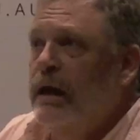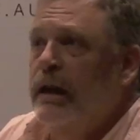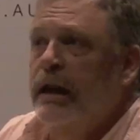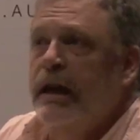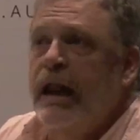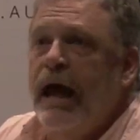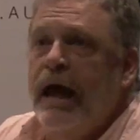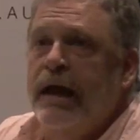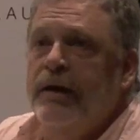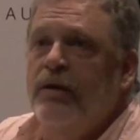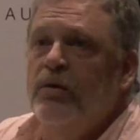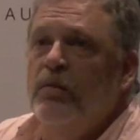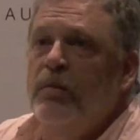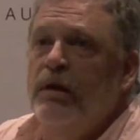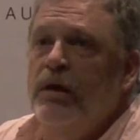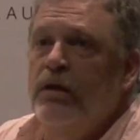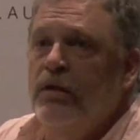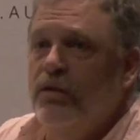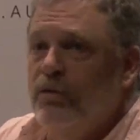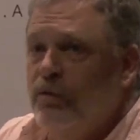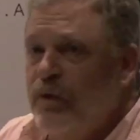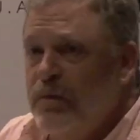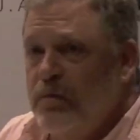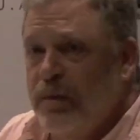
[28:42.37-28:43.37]
And it had to be
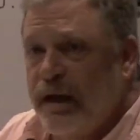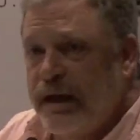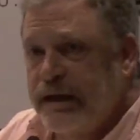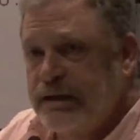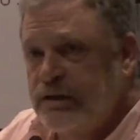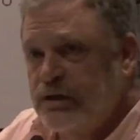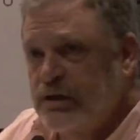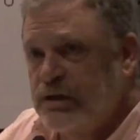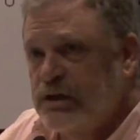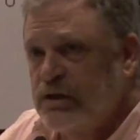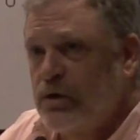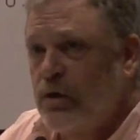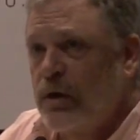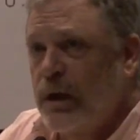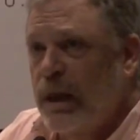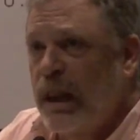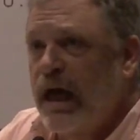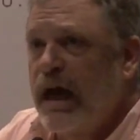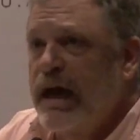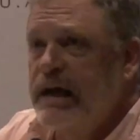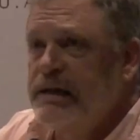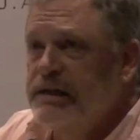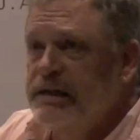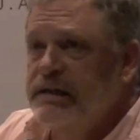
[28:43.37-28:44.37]
three pages or
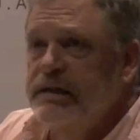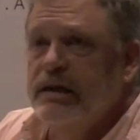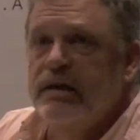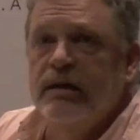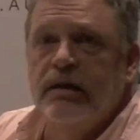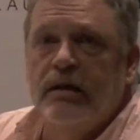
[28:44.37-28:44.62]
less.